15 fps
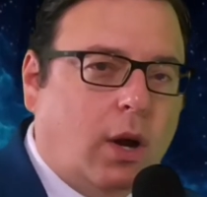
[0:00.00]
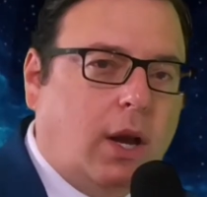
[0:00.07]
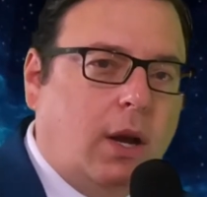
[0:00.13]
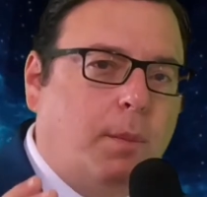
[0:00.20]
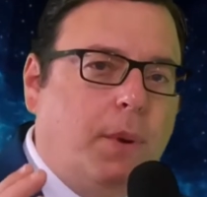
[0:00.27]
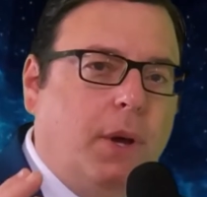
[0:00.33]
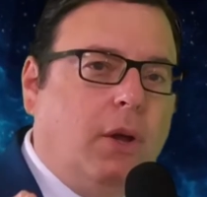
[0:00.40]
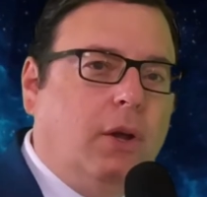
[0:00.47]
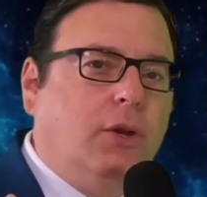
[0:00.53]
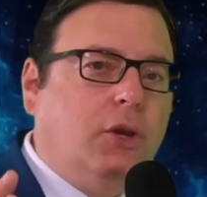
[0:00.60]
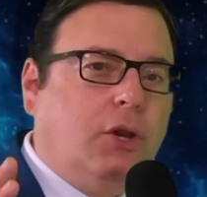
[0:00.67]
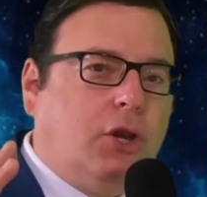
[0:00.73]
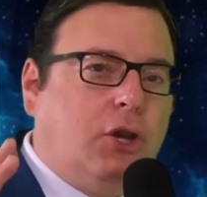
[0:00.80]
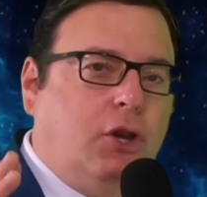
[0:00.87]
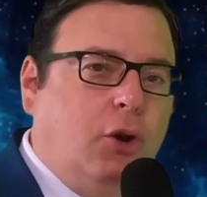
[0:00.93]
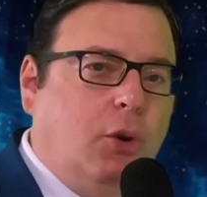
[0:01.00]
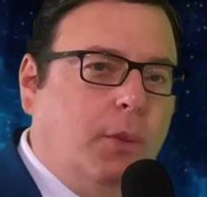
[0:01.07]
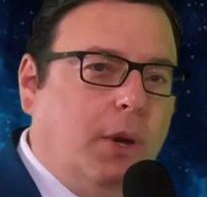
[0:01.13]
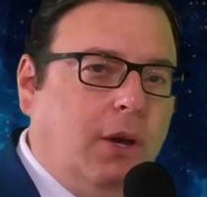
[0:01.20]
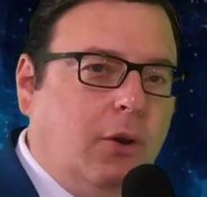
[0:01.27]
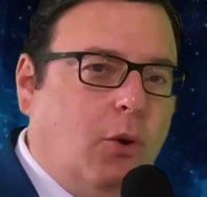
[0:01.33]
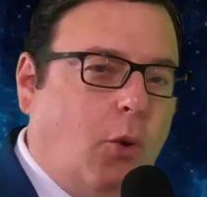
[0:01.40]
going to build
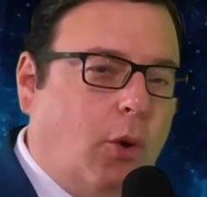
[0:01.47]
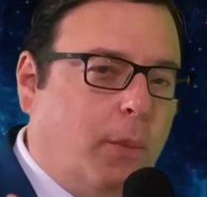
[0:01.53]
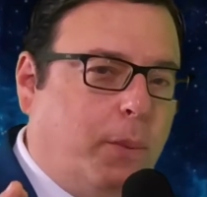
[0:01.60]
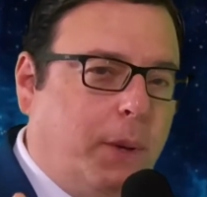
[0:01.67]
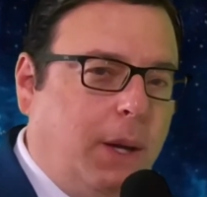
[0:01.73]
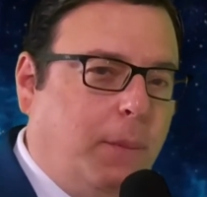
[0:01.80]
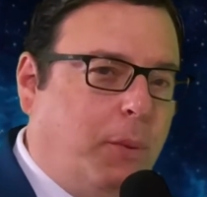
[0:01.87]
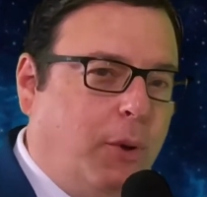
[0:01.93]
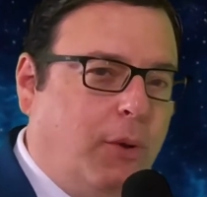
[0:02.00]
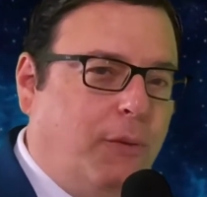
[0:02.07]
human or people